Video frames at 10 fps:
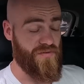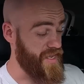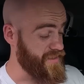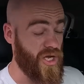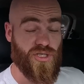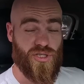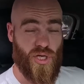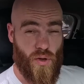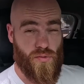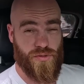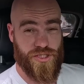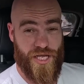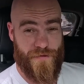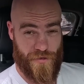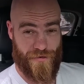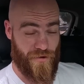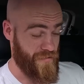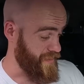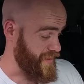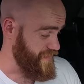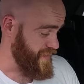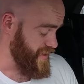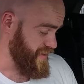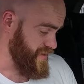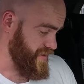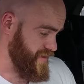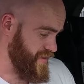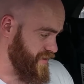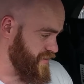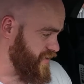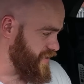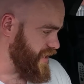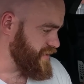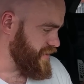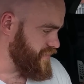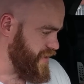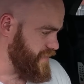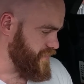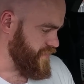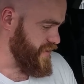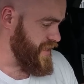these are so cheap at the moment, aren't they? God, that's incredible.